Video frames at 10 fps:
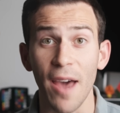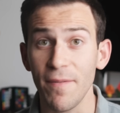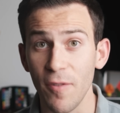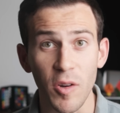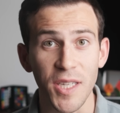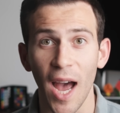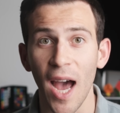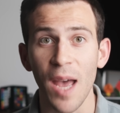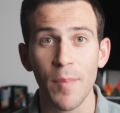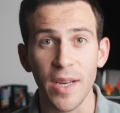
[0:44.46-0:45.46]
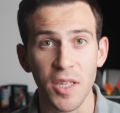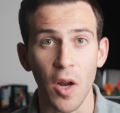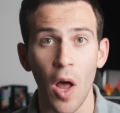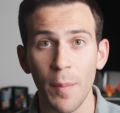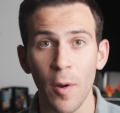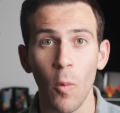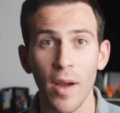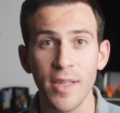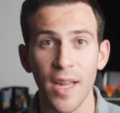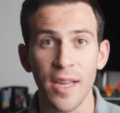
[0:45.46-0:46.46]
At first, I mixed it all up at
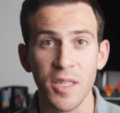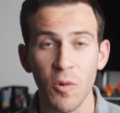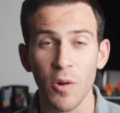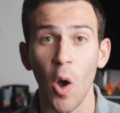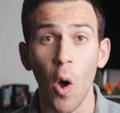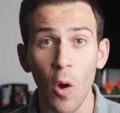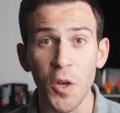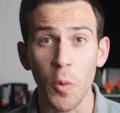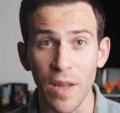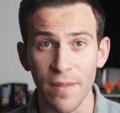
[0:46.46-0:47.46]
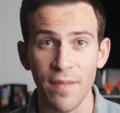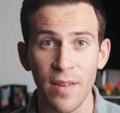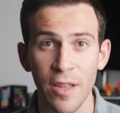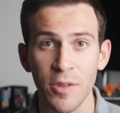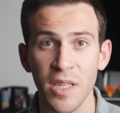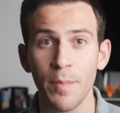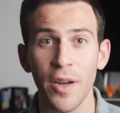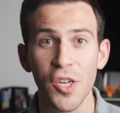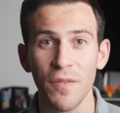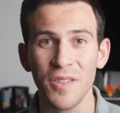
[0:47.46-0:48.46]
once and stored all 25 liters in a
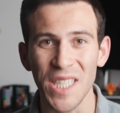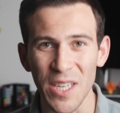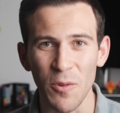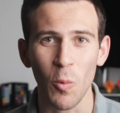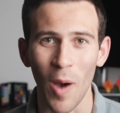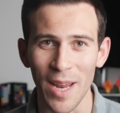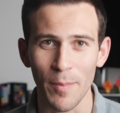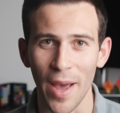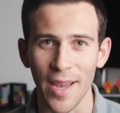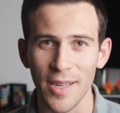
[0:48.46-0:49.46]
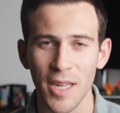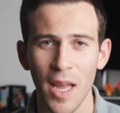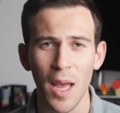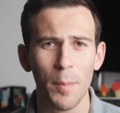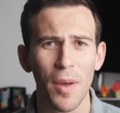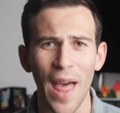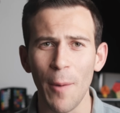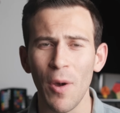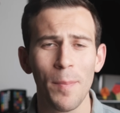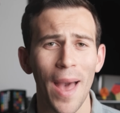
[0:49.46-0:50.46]
bunch of sealed wine bags, but that
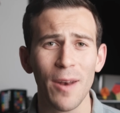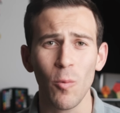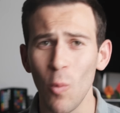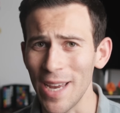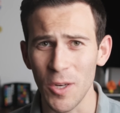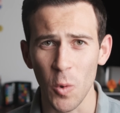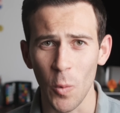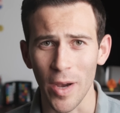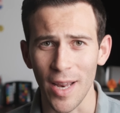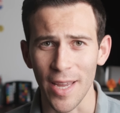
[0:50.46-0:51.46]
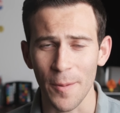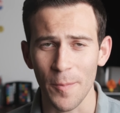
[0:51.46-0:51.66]
went bad way too quickly.